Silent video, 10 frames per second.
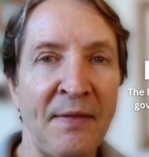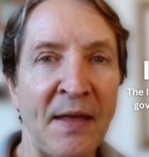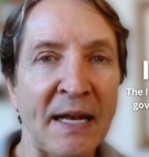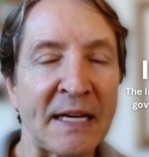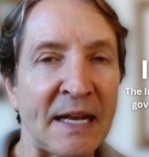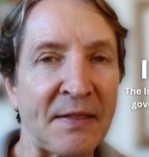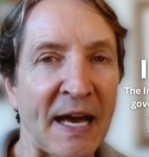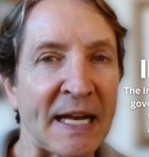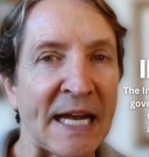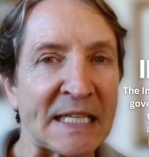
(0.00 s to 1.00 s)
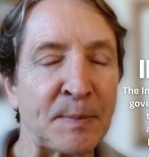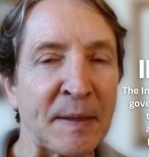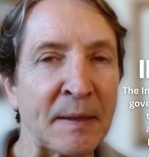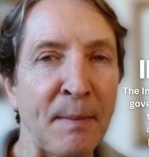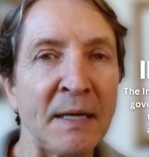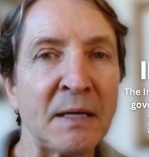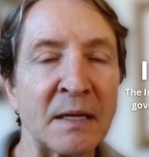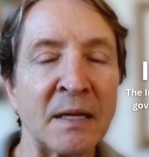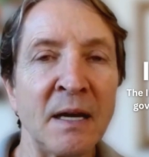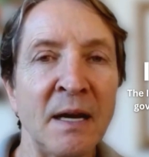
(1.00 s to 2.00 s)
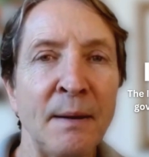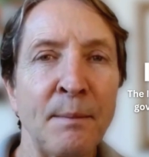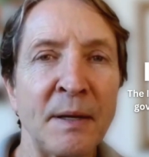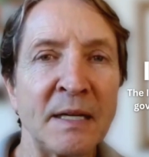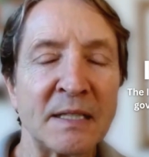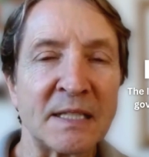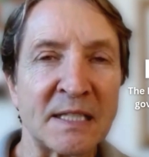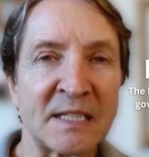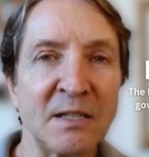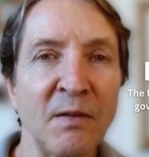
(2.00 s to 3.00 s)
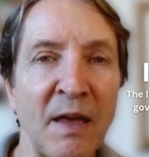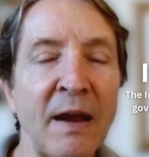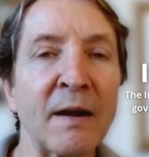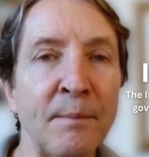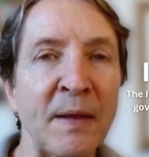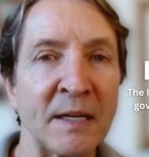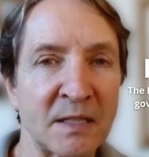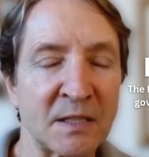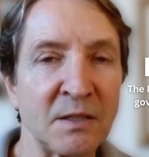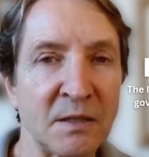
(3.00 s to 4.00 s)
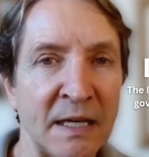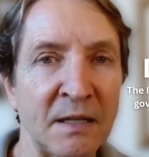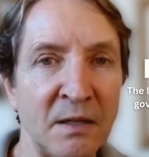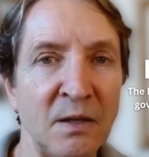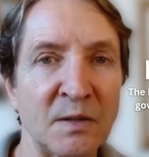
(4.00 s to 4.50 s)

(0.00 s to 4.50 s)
And that has been amended, but it's still there, and it's still again